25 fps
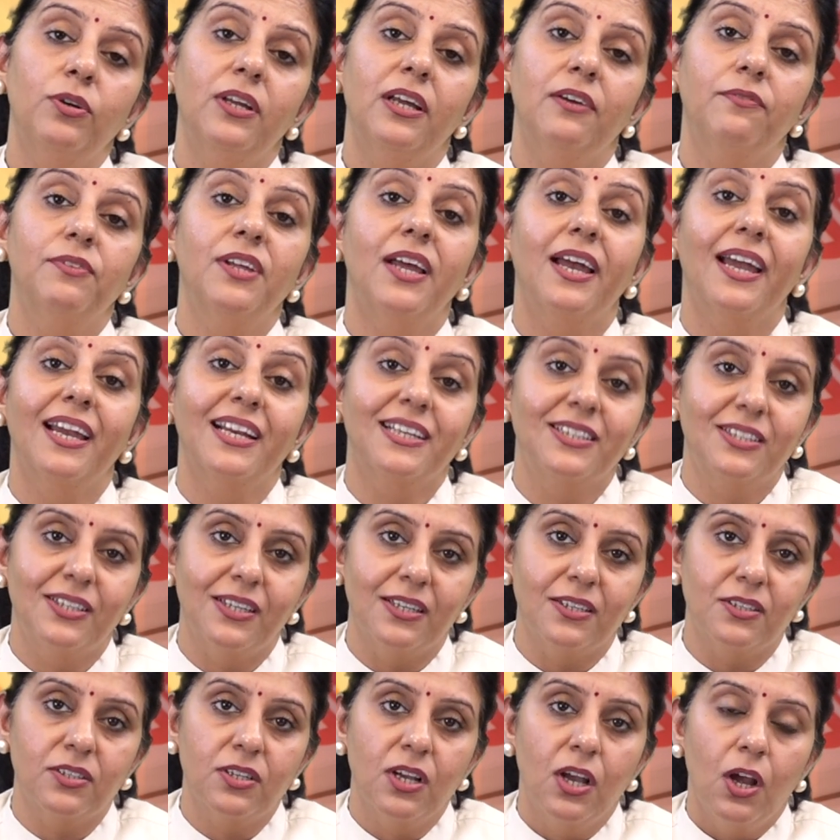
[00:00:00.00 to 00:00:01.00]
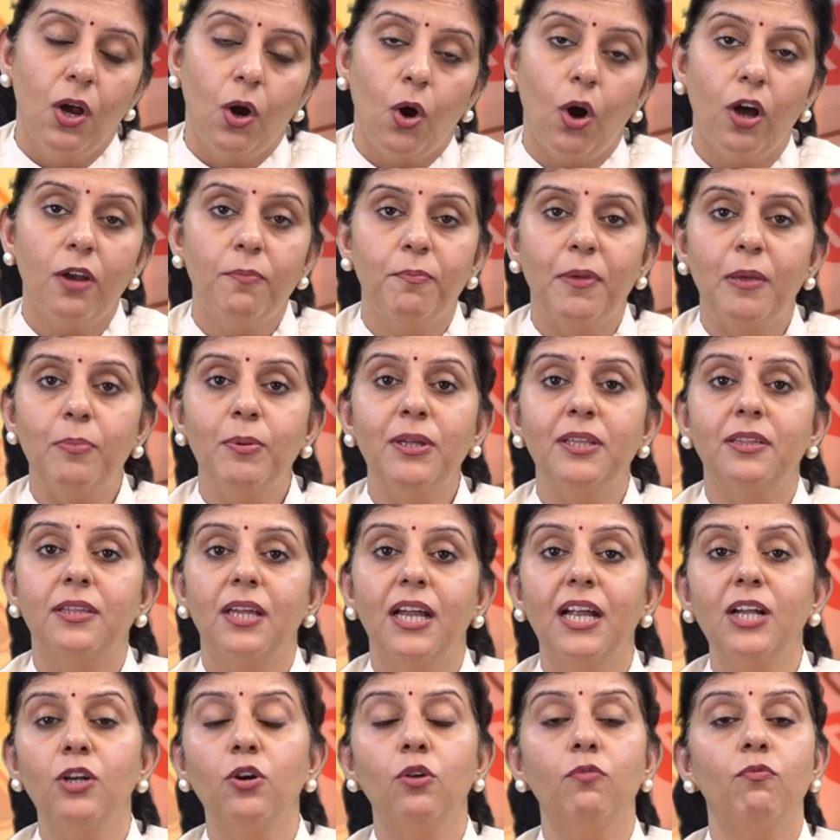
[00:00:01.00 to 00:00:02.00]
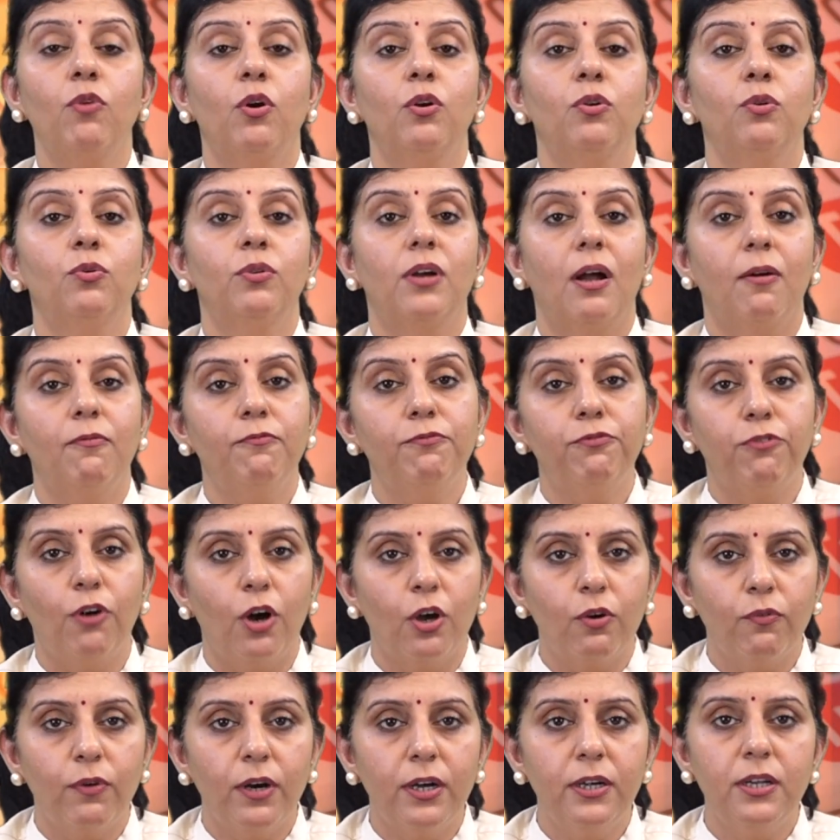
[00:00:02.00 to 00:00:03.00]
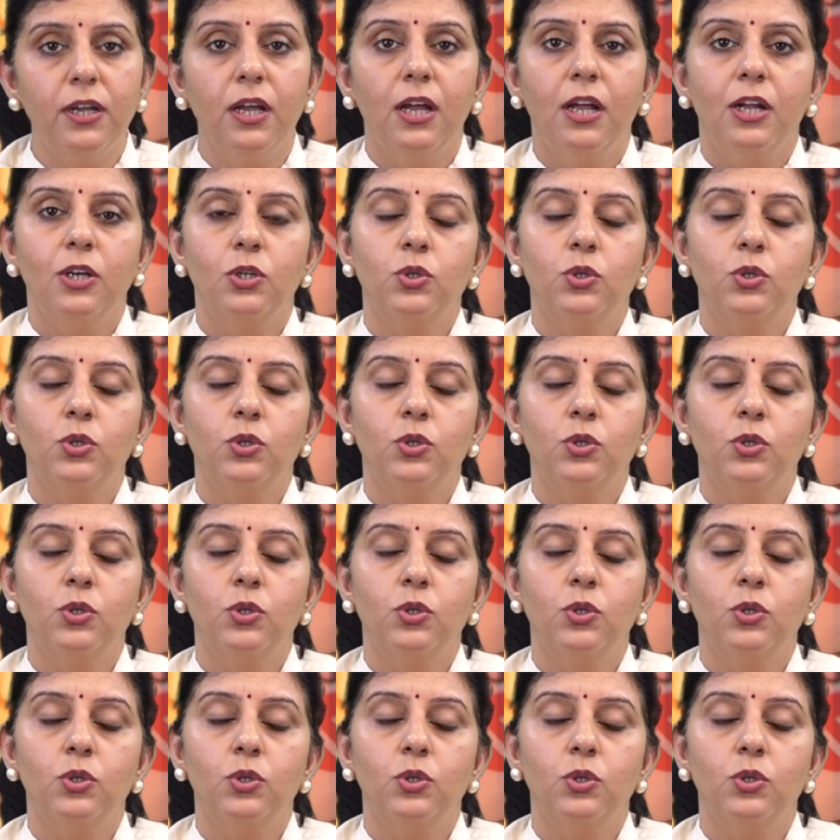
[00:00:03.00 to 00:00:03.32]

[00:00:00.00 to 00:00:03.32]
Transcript: have the access, or maybe they don't want to come forward